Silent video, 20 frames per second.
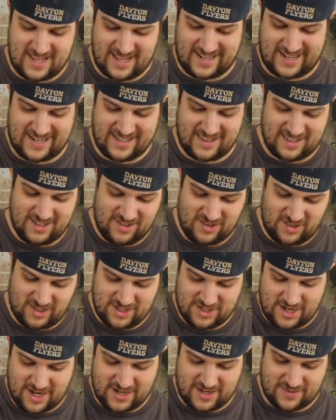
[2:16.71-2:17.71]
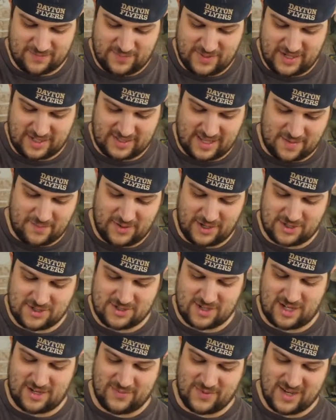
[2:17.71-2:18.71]
Like I literally tried to pick that
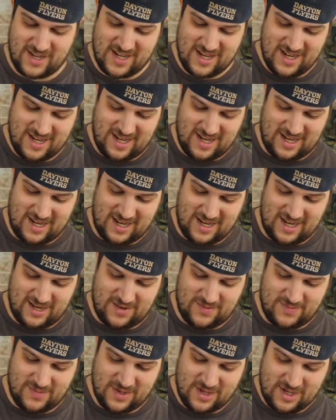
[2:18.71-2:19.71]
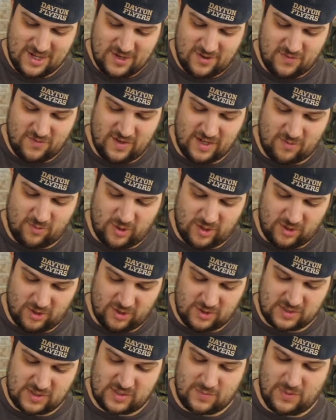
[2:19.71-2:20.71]
picture up. We've got what
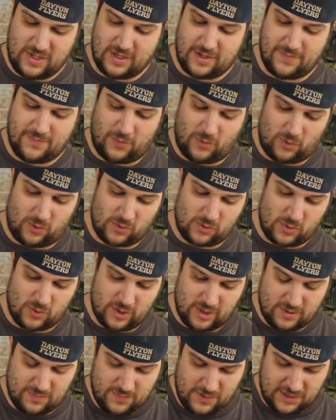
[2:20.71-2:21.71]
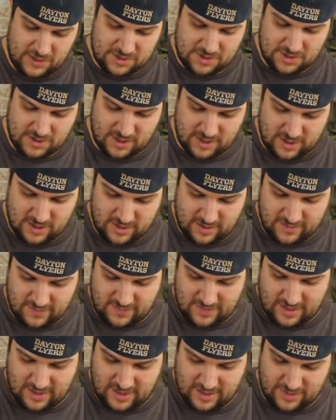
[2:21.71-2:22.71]
looks to be a Polaroid picture of
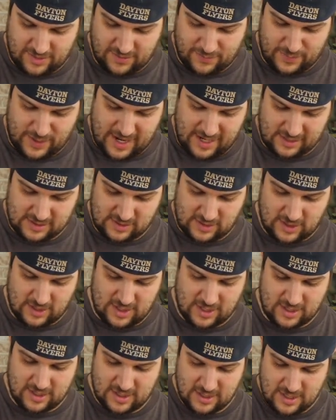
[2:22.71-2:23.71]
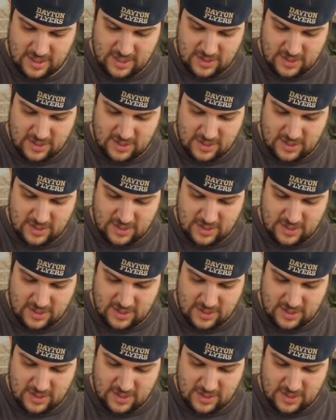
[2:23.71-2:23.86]
the box art.